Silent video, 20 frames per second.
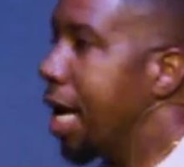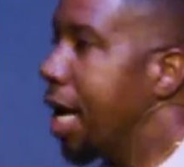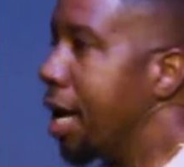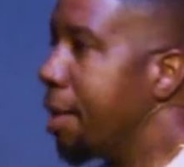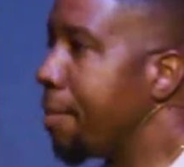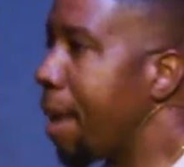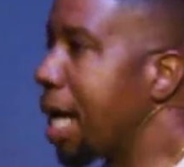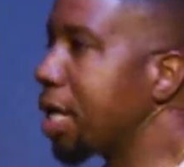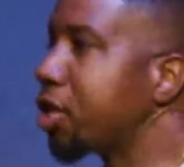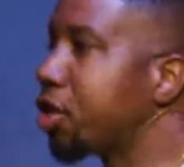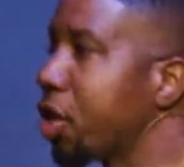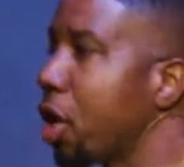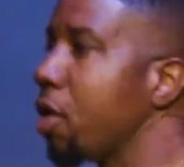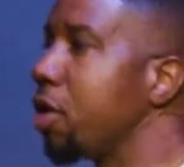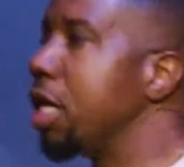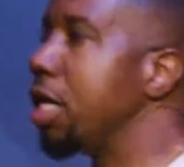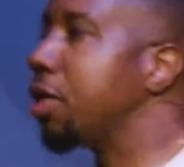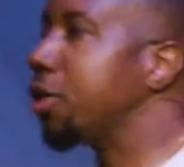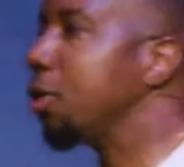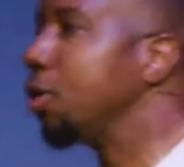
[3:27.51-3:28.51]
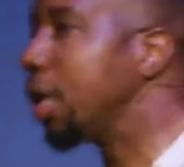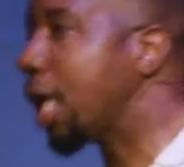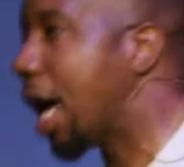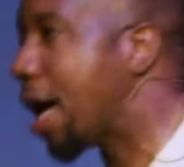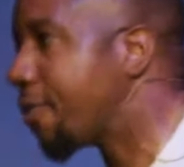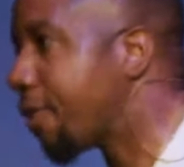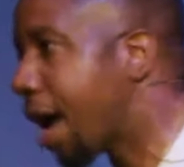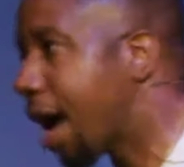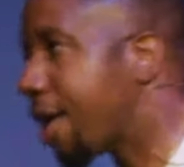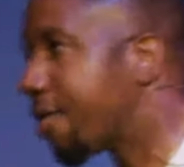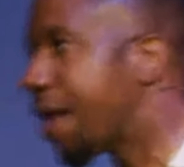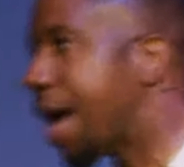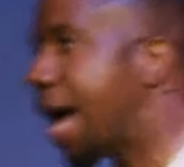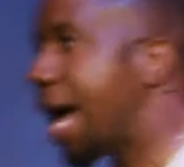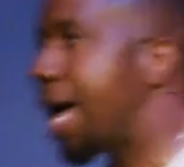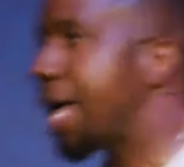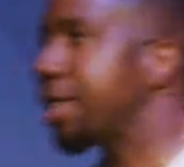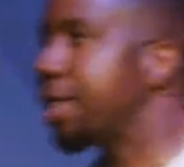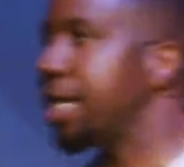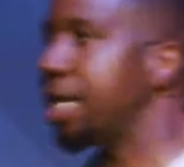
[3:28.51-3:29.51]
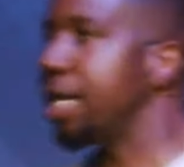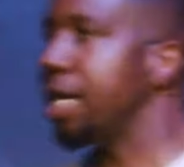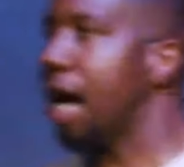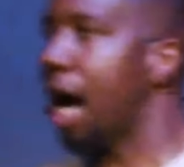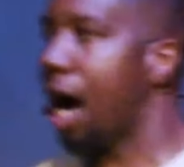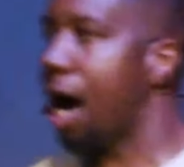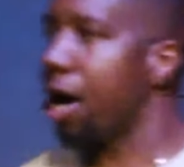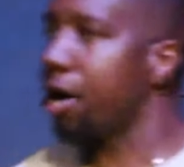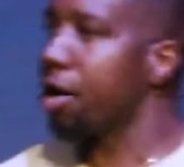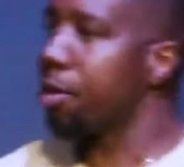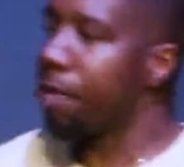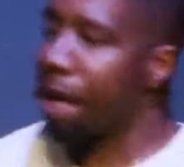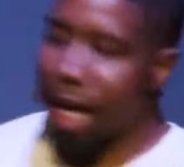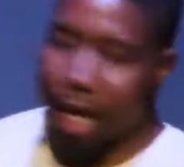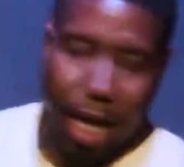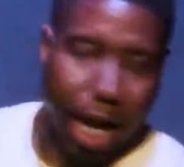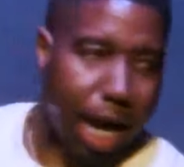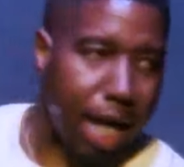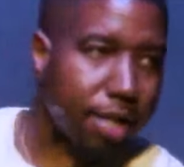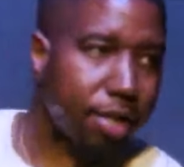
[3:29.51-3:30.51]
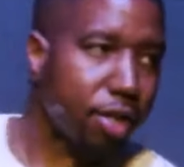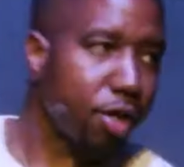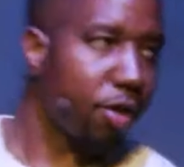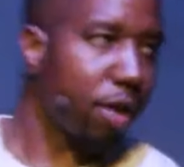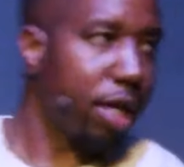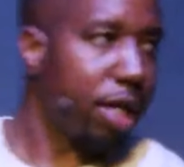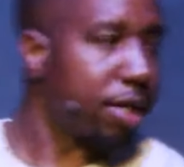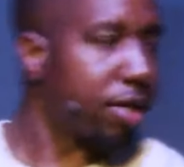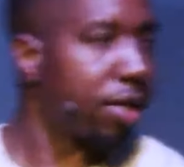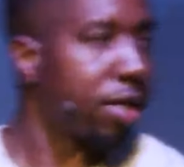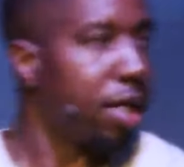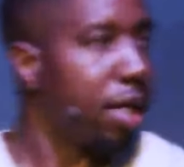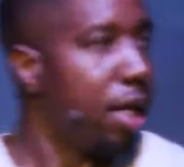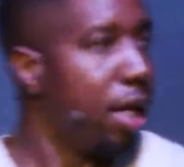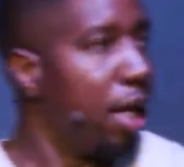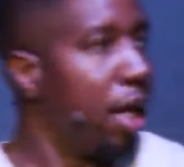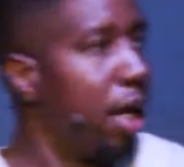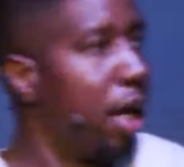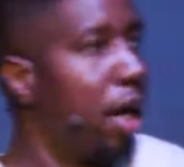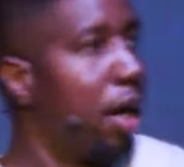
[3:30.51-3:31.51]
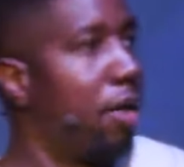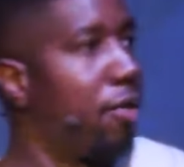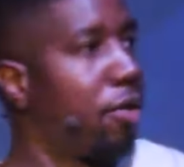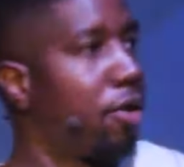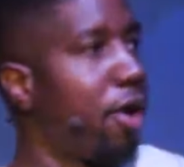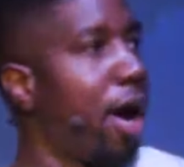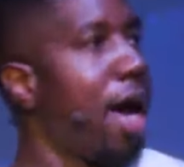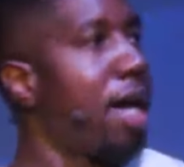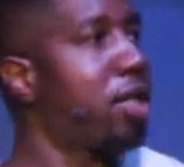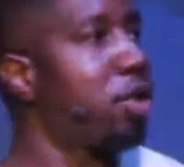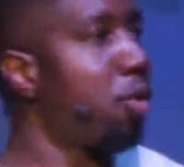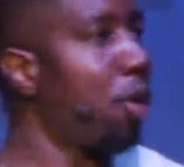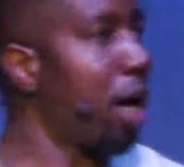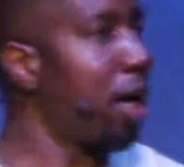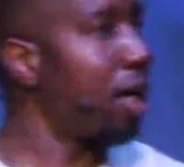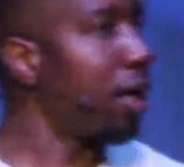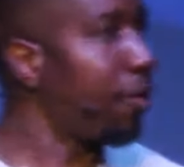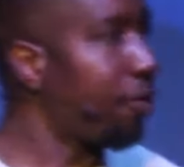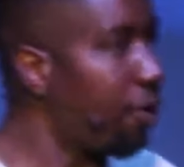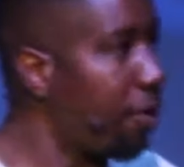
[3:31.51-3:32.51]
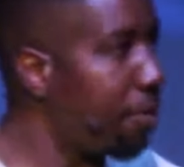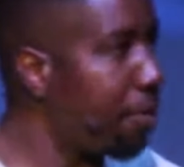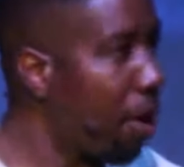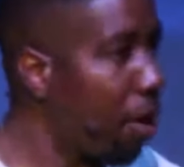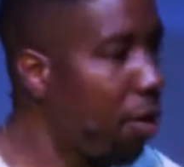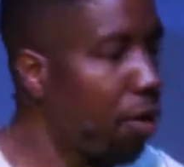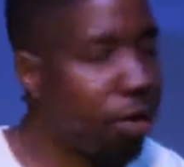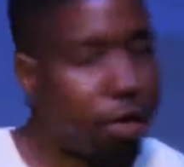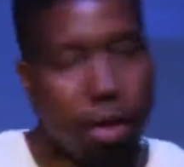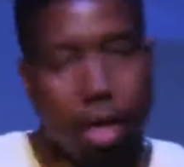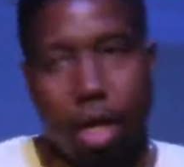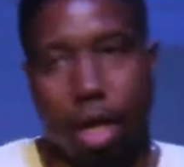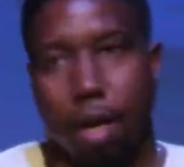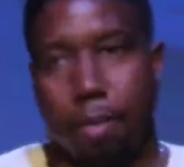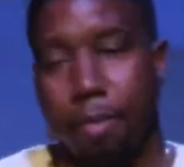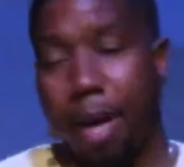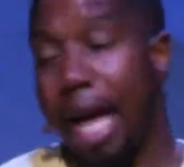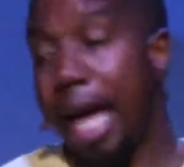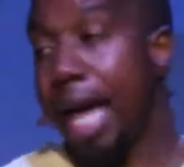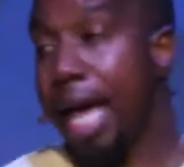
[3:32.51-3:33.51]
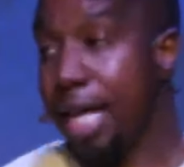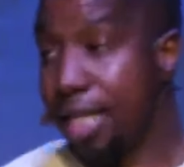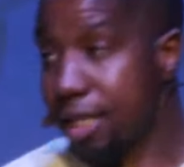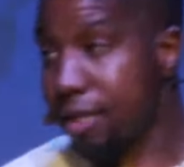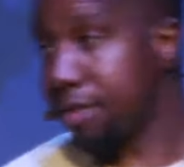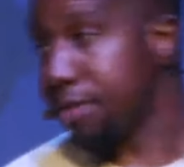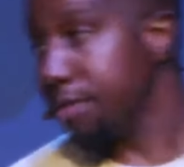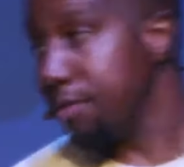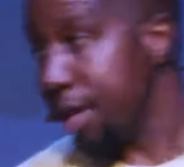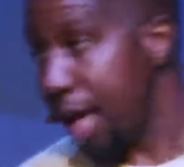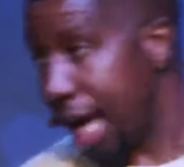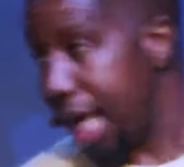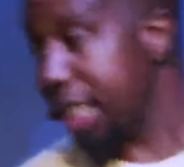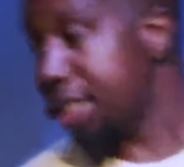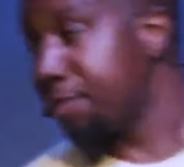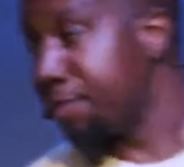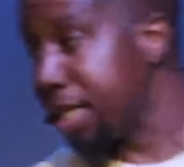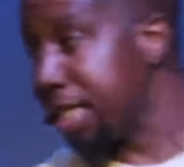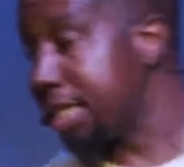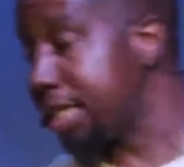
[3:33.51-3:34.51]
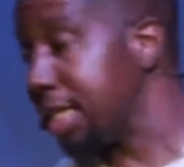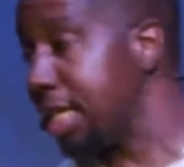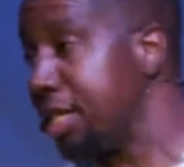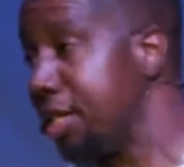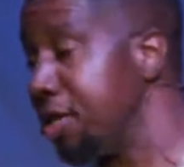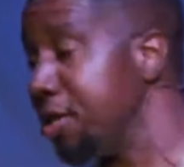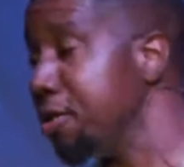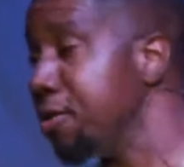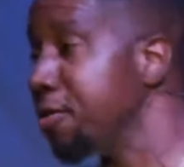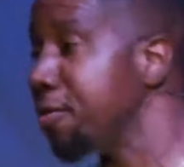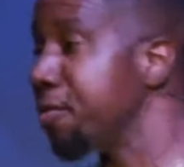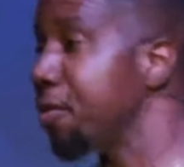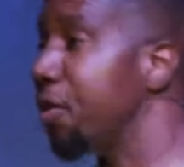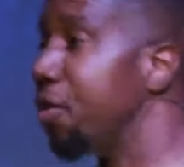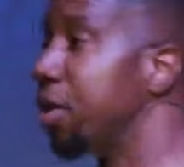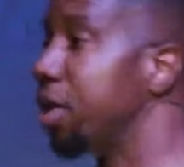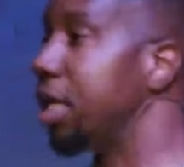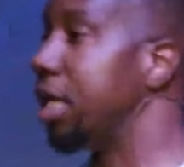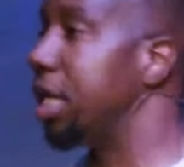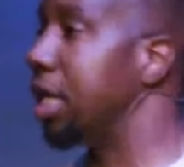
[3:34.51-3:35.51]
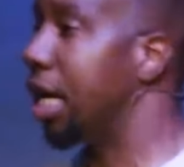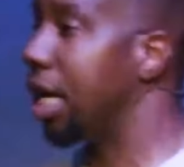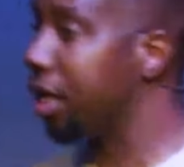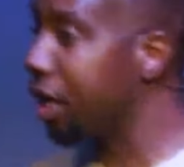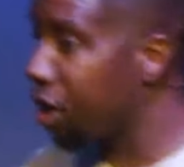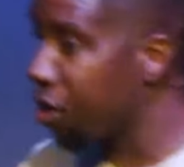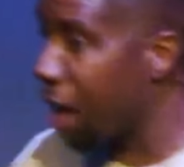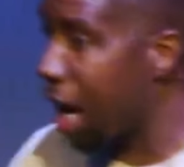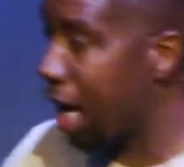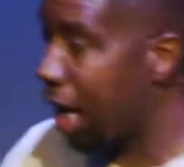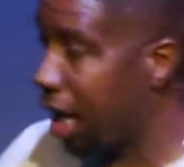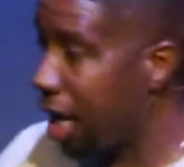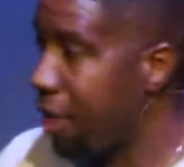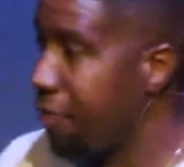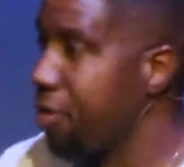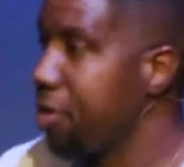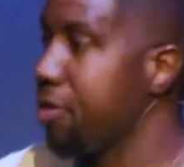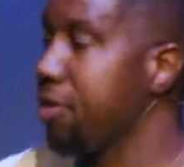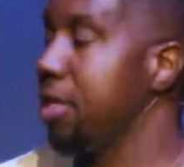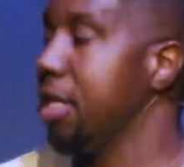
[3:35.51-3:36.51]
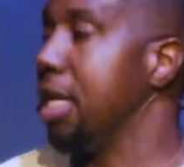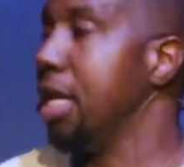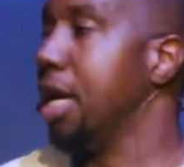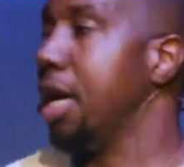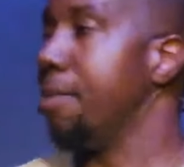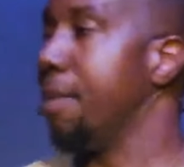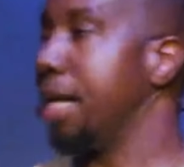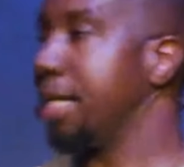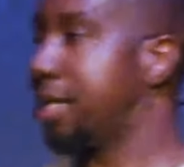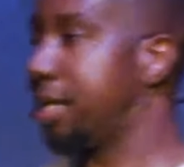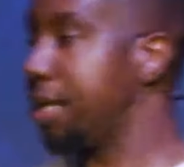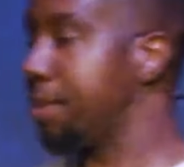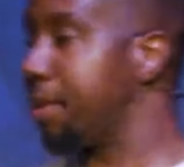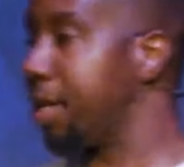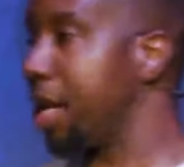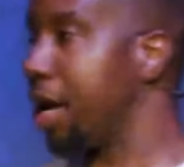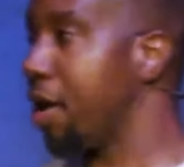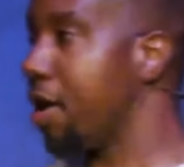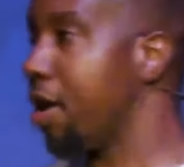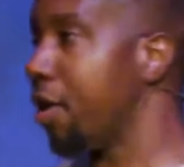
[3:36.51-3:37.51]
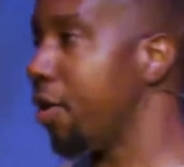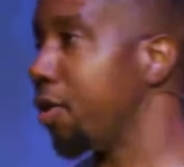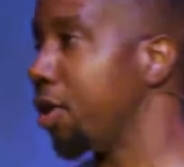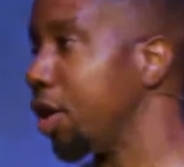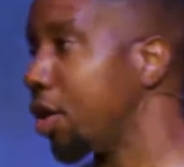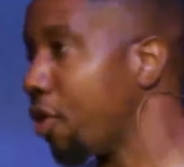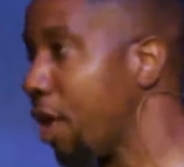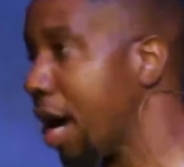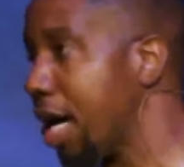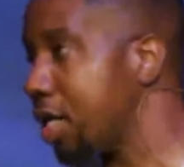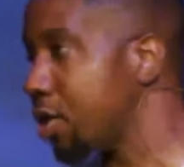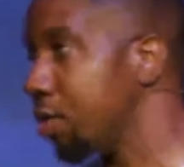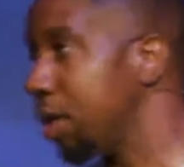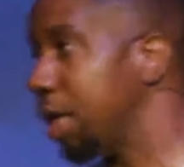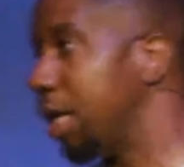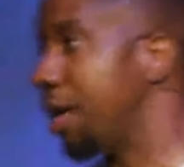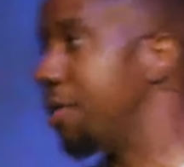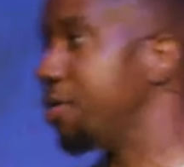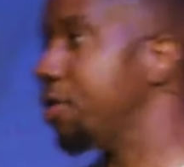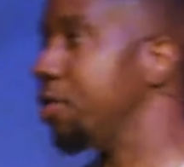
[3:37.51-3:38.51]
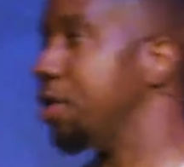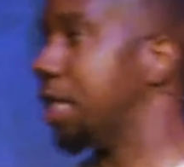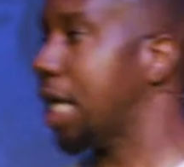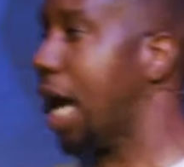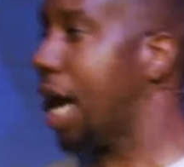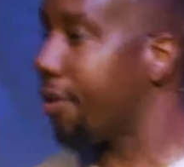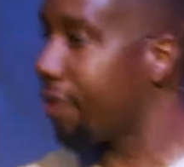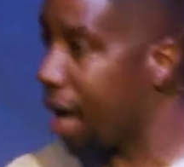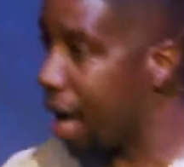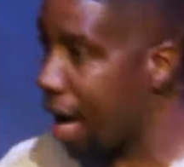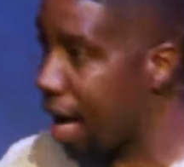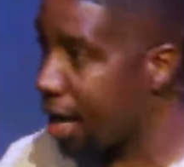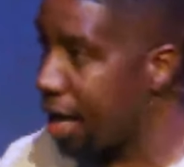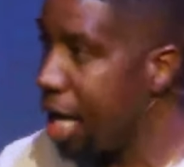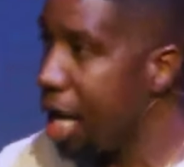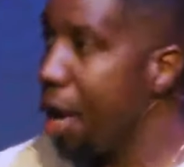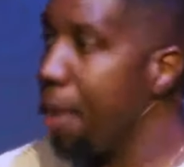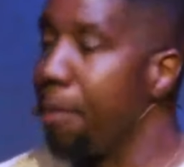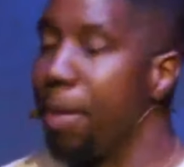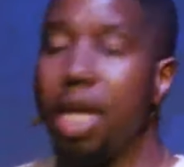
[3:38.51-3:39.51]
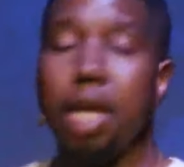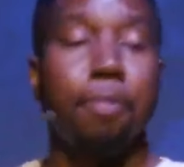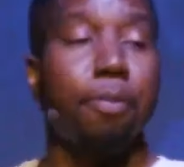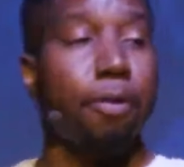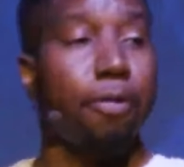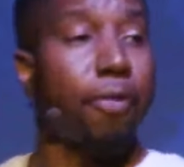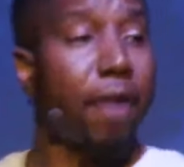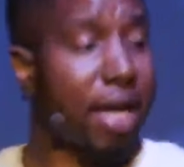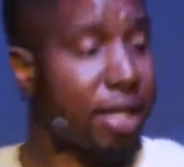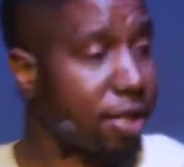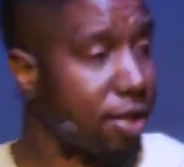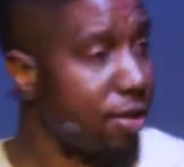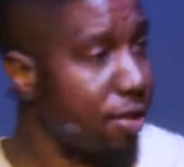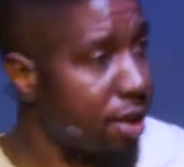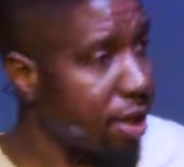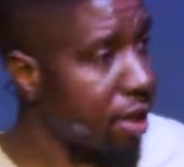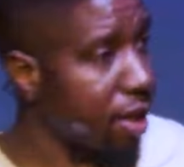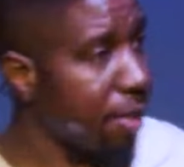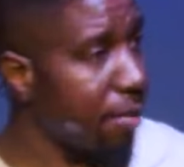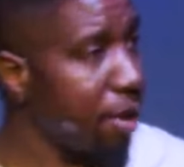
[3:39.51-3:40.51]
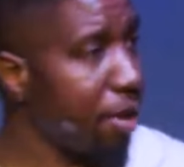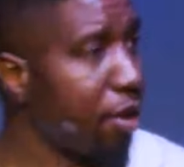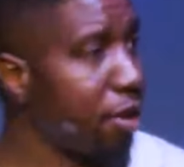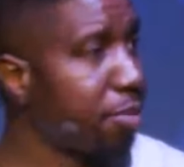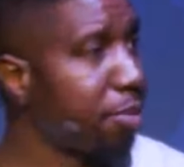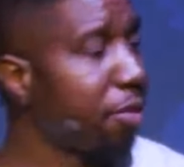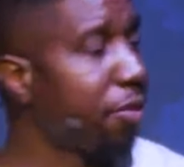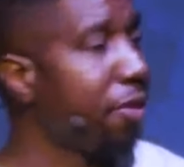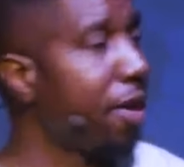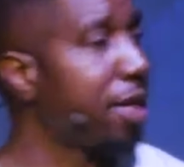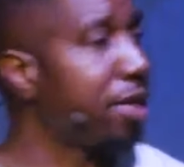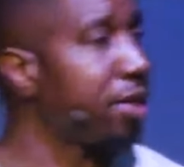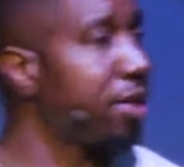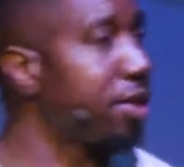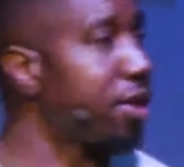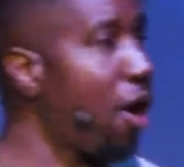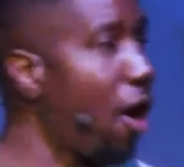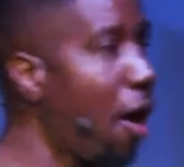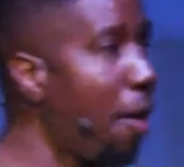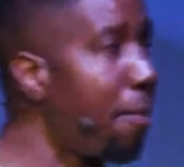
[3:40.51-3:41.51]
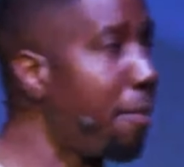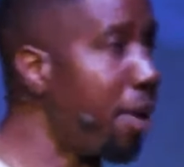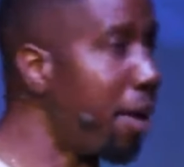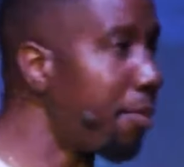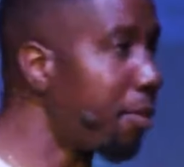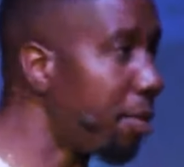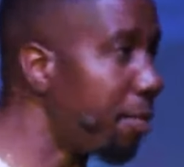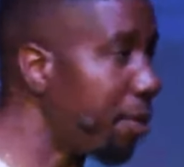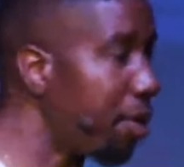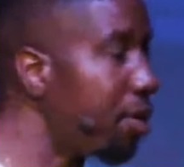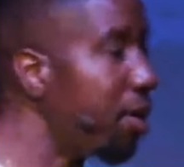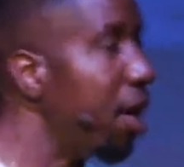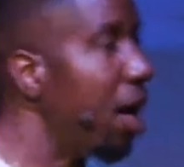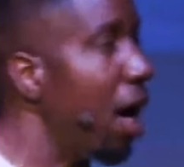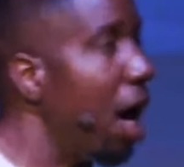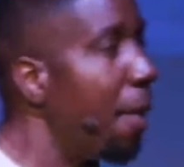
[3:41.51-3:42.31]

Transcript: in my journey through life, I've had the honor by God's grace of graduating from both uh, my HBCU on the undergrad level and my seminary on the graduate level. And I've had many professors, and some of those professors are memorable.